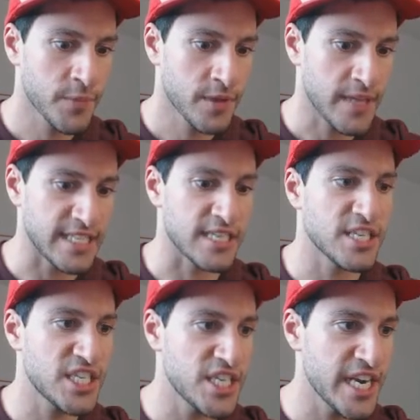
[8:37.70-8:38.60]
That's a
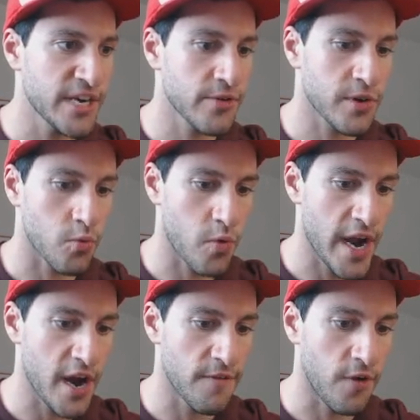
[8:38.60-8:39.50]
secret
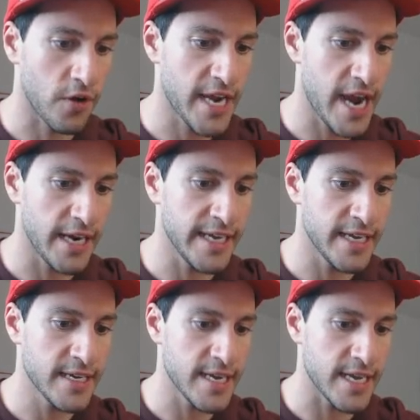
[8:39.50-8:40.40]
rare
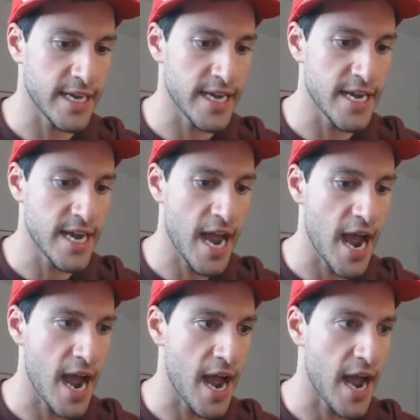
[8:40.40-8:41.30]
Volcanion E
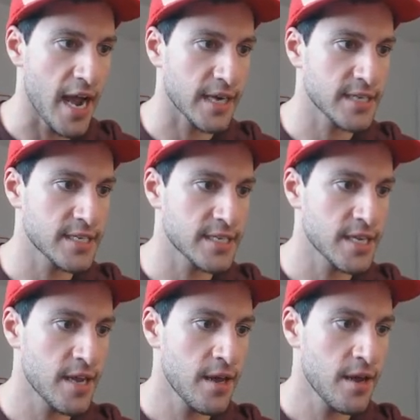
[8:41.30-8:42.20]

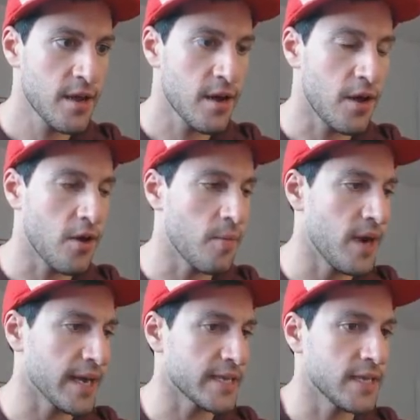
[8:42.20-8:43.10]
X. Oh
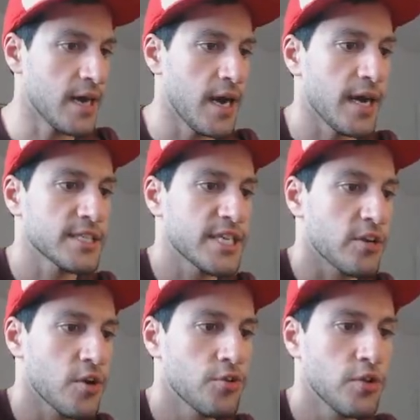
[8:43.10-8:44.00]
my gosh.
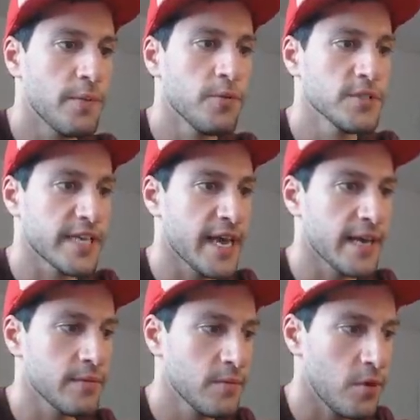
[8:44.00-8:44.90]
I'll go through the pools
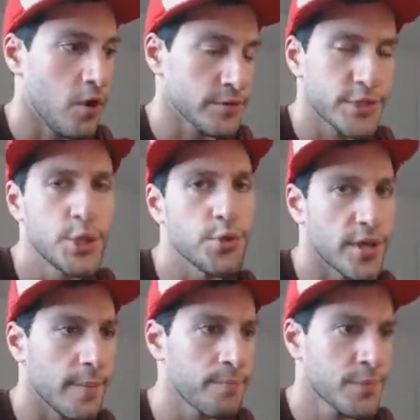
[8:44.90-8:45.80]
again, all two of
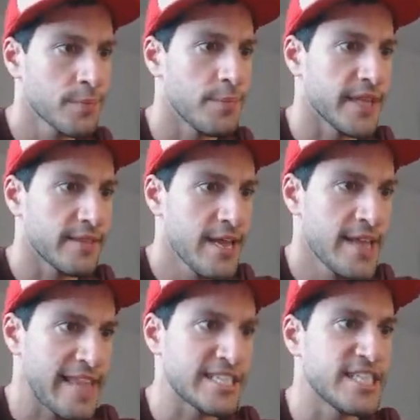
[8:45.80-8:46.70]
them, but
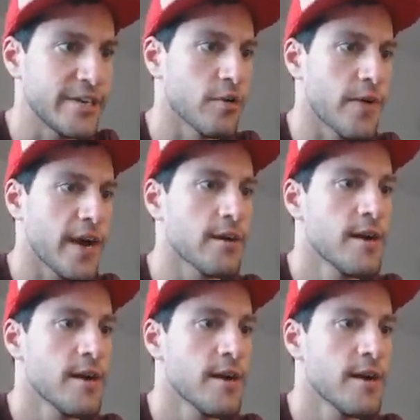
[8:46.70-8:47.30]
that secret rare